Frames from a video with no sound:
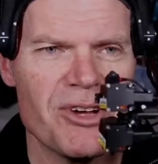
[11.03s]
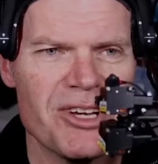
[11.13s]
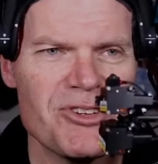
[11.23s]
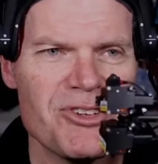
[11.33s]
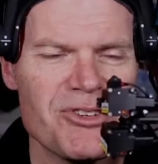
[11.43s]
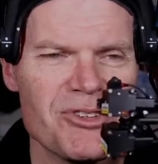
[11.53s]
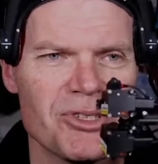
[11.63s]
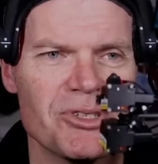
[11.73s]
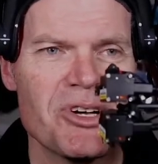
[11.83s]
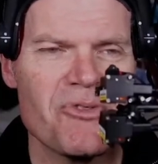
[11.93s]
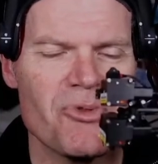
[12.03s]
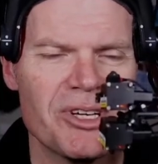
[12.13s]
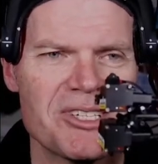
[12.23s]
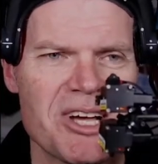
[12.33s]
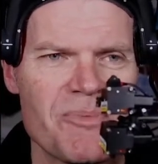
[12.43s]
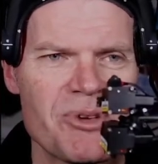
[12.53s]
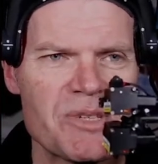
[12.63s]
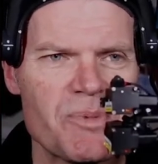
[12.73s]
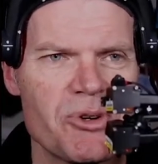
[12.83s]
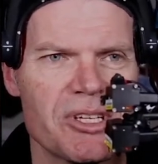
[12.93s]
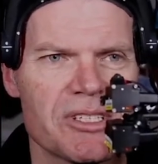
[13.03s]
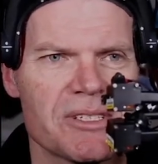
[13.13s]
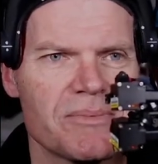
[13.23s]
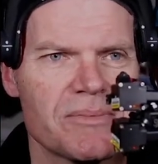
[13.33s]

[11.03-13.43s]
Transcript: unusual real time experience.